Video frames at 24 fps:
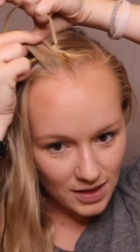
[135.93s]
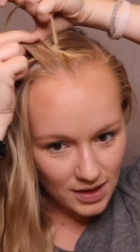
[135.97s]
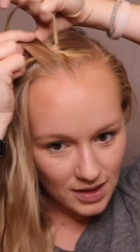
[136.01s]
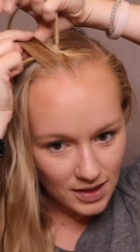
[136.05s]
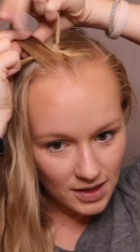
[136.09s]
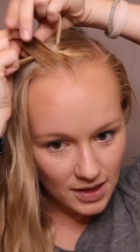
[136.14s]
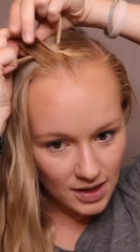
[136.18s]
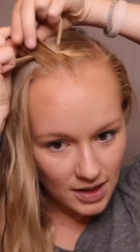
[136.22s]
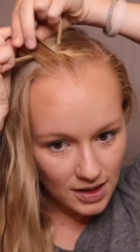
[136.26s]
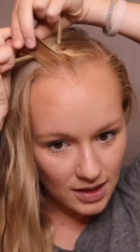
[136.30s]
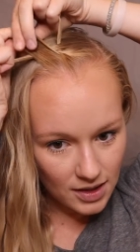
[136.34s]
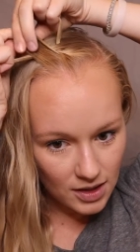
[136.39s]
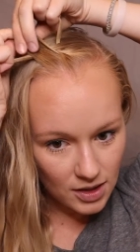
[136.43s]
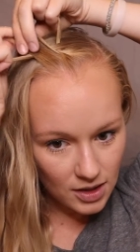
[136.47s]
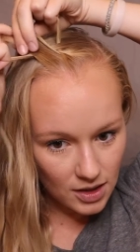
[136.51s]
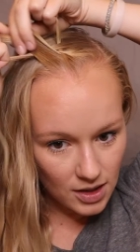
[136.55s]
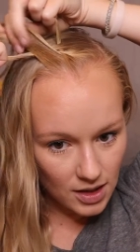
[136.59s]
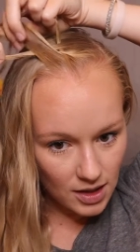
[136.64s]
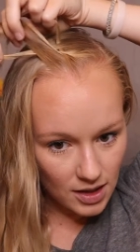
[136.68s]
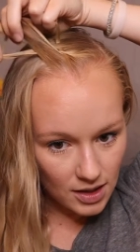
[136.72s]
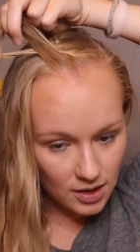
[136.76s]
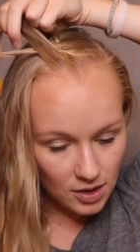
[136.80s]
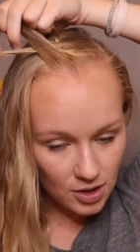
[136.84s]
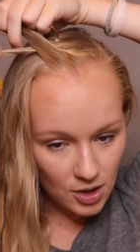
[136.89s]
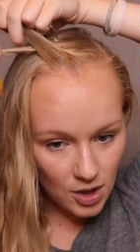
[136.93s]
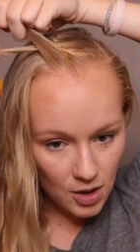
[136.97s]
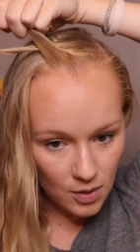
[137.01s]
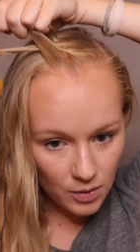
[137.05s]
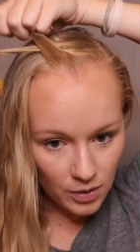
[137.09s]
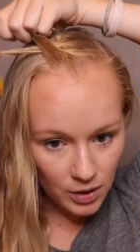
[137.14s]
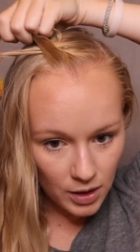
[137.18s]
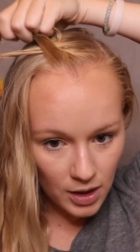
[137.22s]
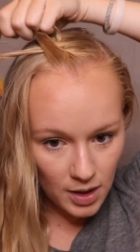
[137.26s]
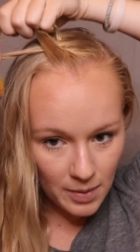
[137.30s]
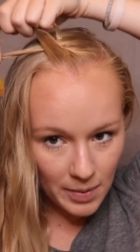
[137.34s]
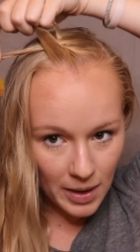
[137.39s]
And don't
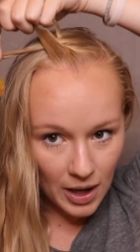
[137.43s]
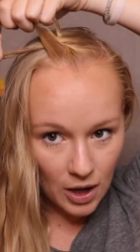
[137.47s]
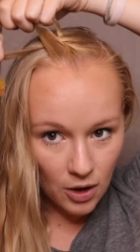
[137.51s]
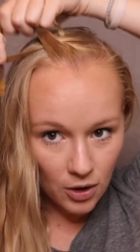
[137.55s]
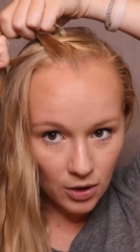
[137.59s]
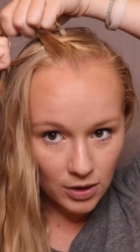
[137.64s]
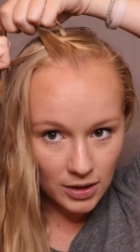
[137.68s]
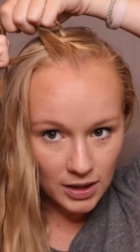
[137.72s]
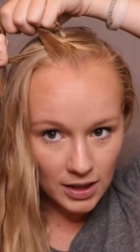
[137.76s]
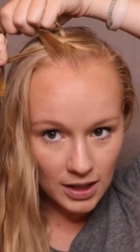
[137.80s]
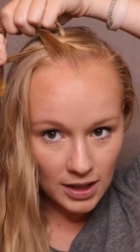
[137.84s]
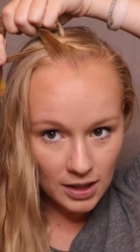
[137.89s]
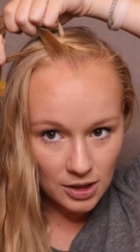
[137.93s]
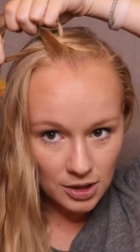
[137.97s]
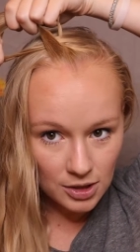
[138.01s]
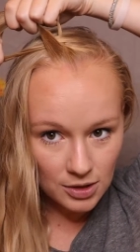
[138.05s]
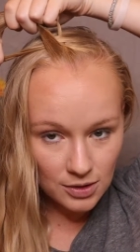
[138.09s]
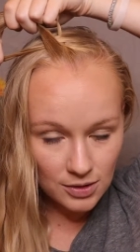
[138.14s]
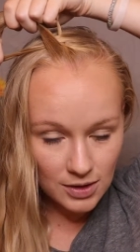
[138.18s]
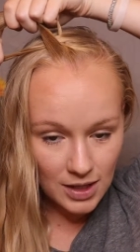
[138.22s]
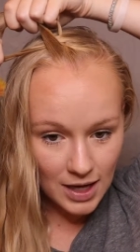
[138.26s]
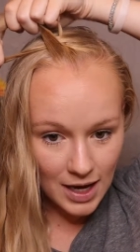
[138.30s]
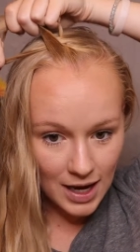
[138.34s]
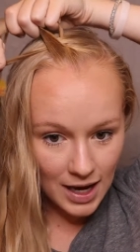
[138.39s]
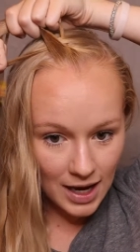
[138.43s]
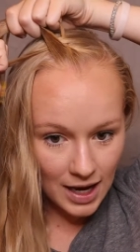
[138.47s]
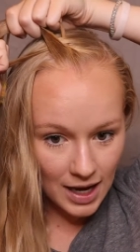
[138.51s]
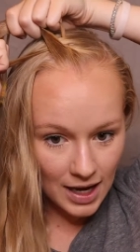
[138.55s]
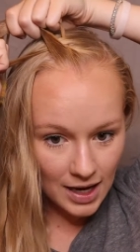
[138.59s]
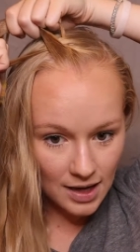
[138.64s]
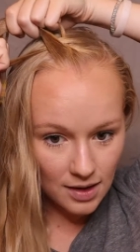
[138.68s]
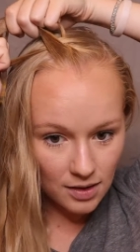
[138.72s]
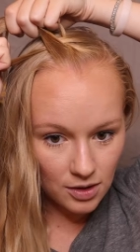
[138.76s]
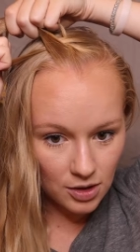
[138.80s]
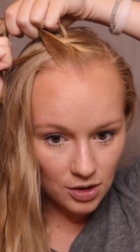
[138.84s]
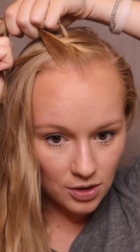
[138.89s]
worry about holding it too
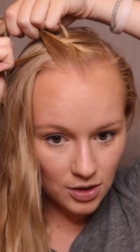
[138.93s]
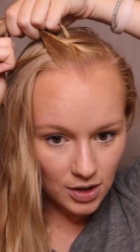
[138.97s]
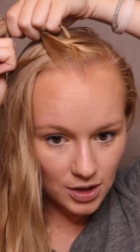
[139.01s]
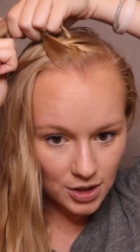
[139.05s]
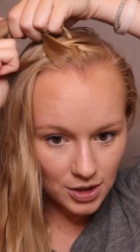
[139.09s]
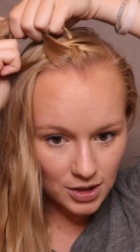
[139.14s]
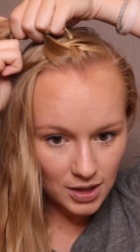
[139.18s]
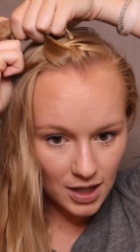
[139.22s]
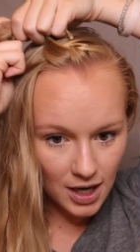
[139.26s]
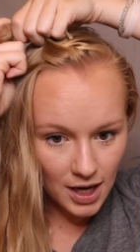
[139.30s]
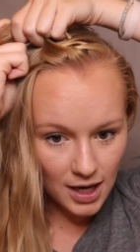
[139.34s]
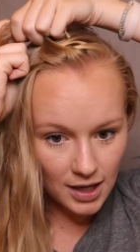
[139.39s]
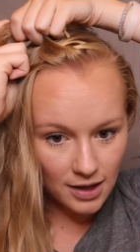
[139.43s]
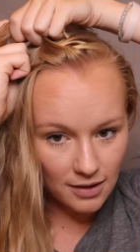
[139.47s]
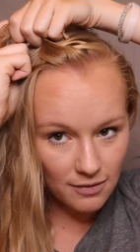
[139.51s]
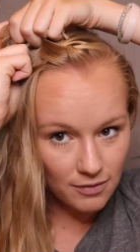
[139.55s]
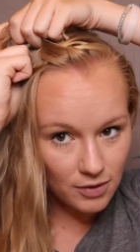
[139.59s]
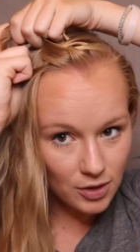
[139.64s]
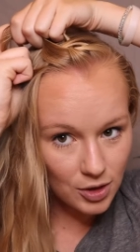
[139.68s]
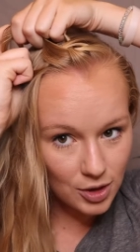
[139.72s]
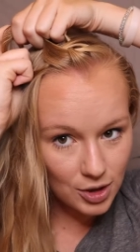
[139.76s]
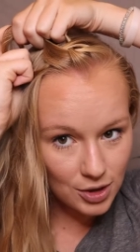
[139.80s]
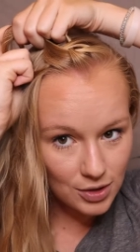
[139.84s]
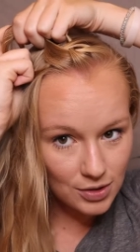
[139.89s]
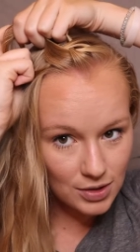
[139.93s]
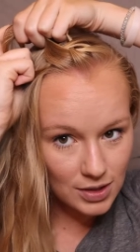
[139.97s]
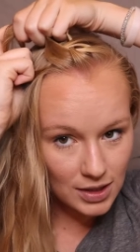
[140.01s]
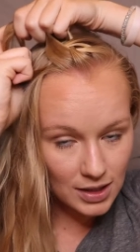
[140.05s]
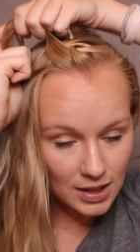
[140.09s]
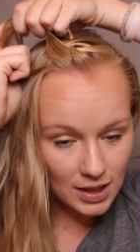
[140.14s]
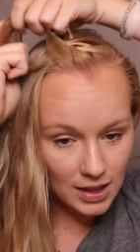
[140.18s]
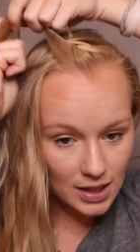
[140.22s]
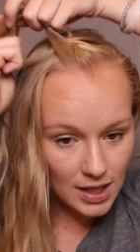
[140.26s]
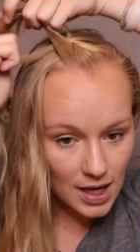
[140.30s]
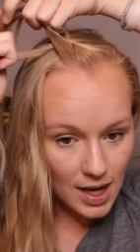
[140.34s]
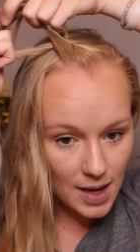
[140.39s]
tight. You can just kind of
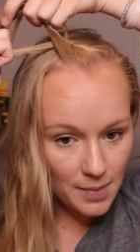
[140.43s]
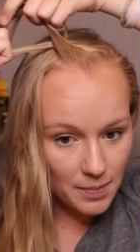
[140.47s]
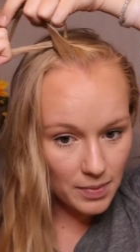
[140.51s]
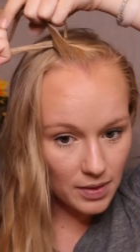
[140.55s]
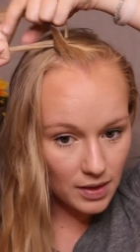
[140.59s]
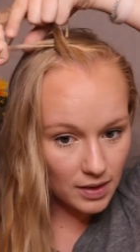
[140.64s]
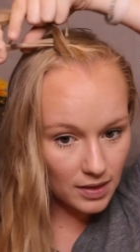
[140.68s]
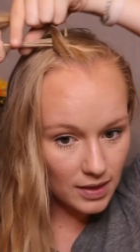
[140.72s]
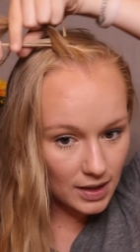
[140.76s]
loosen it up.